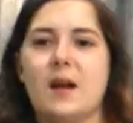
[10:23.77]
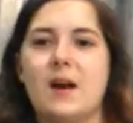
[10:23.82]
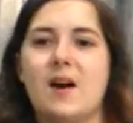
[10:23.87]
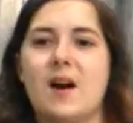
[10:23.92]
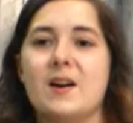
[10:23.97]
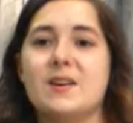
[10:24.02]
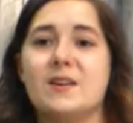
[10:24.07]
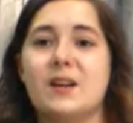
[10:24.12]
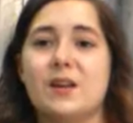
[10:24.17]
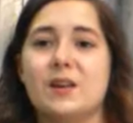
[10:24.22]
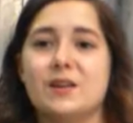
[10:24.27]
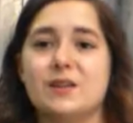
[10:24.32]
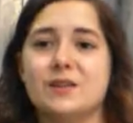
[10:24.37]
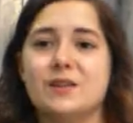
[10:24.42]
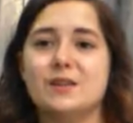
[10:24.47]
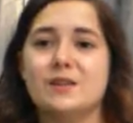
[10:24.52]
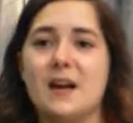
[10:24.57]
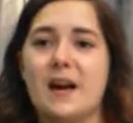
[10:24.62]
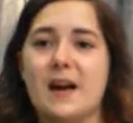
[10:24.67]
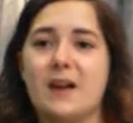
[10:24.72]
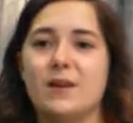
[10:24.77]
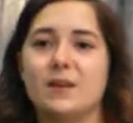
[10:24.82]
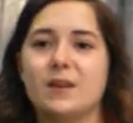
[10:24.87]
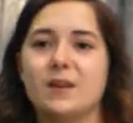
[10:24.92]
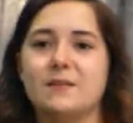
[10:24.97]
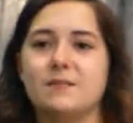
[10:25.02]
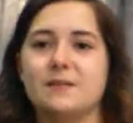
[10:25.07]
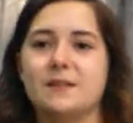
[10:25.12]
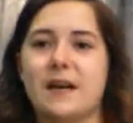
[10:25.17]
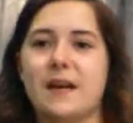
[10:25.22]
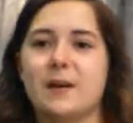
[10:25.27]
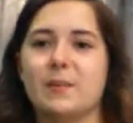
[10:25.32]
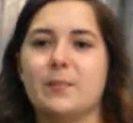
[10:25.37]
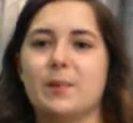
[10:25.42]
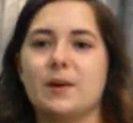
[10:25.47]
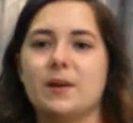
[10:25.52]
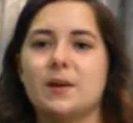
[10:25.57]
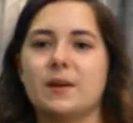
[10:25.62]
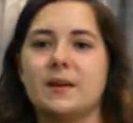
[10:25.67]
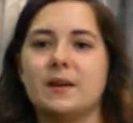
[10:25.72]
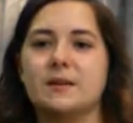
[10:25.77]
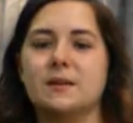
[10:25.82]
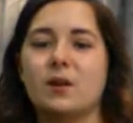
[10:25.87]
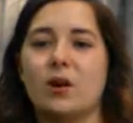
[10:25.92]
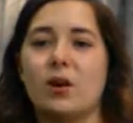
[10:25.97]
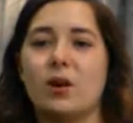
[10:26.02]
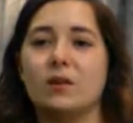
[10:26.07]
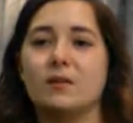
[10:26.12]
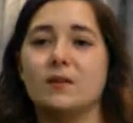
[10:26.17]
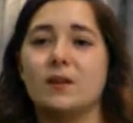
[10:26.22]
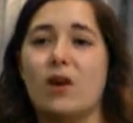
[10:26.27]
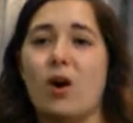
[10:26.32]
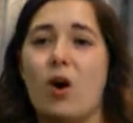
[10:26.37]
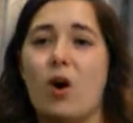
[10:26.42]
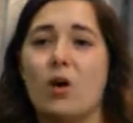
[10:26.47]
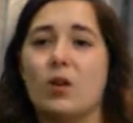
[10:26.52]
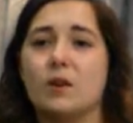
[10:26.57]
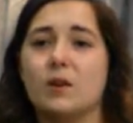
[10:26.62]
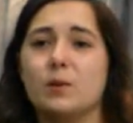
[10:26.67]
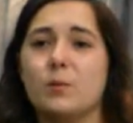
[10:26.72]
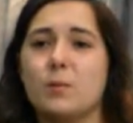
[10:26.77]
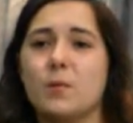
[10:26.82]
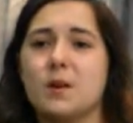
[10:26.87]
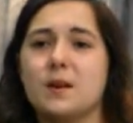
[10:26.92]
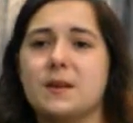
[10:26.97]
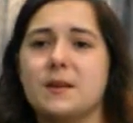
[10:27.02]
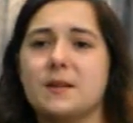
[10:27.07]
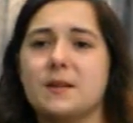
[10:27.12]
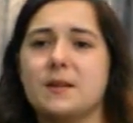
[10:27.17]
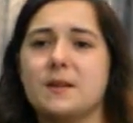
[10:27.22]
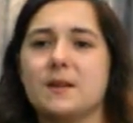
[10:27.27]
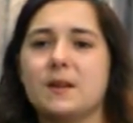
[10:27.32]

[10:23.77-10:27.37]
Another style of diaper is called an all-in-one.